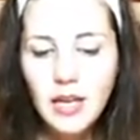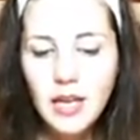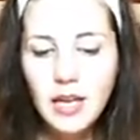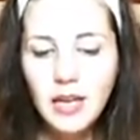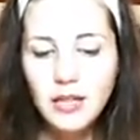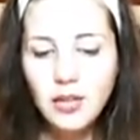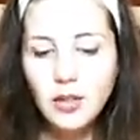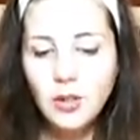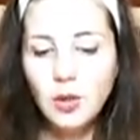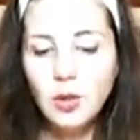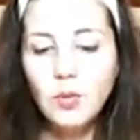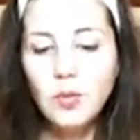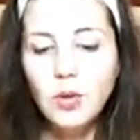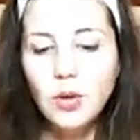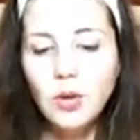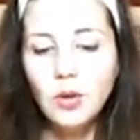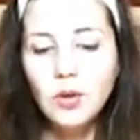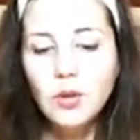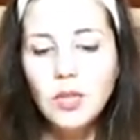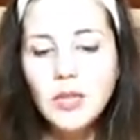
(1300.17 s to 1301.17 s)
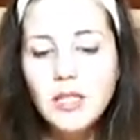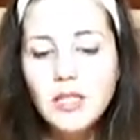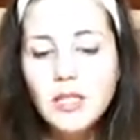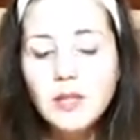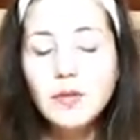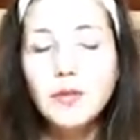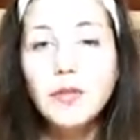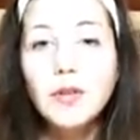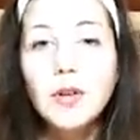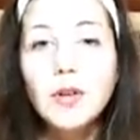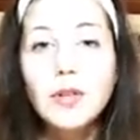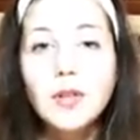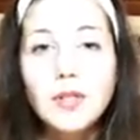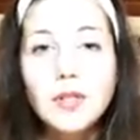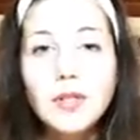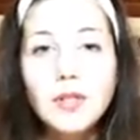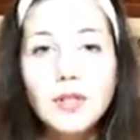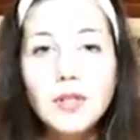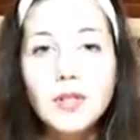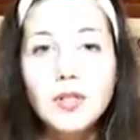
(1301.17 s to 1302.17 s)
And your role is
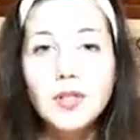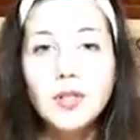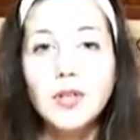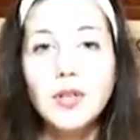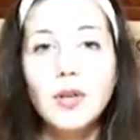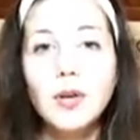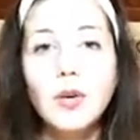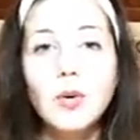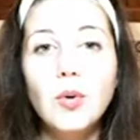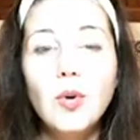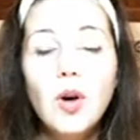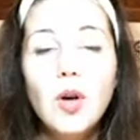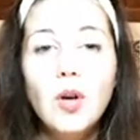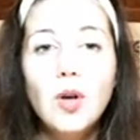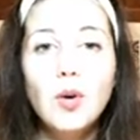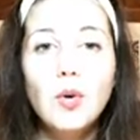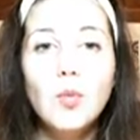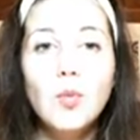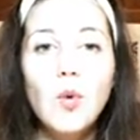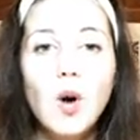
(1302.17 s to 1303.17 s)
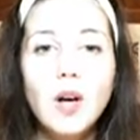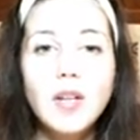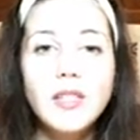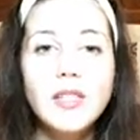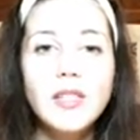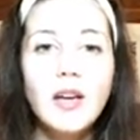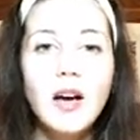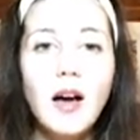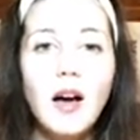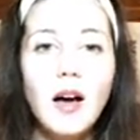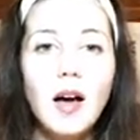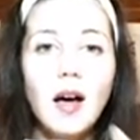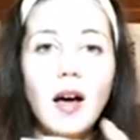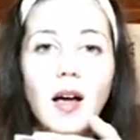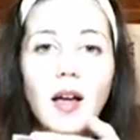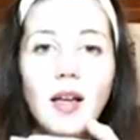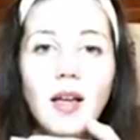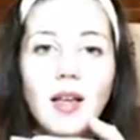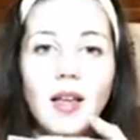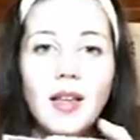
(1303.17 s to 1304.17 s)
first to know what
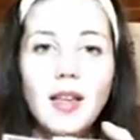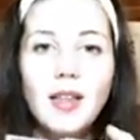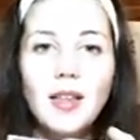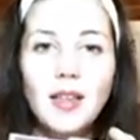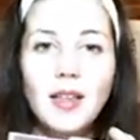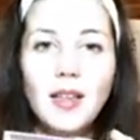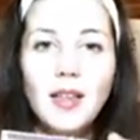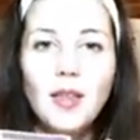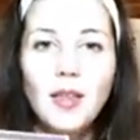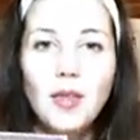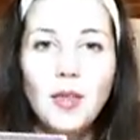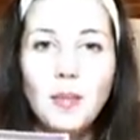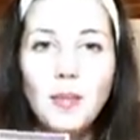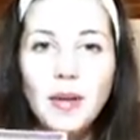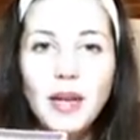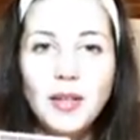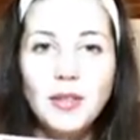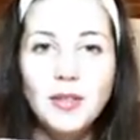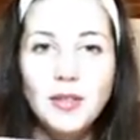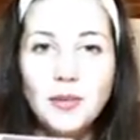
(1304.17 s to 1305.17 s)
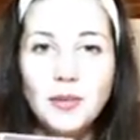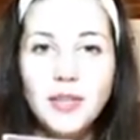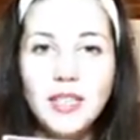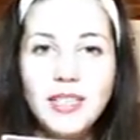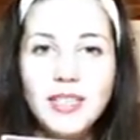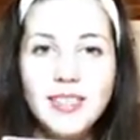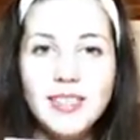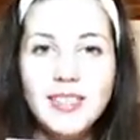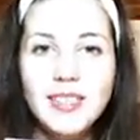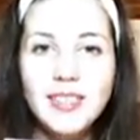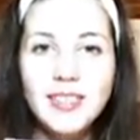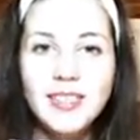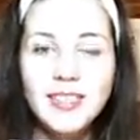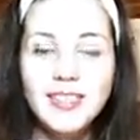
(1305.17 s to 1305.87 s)
are the boundaries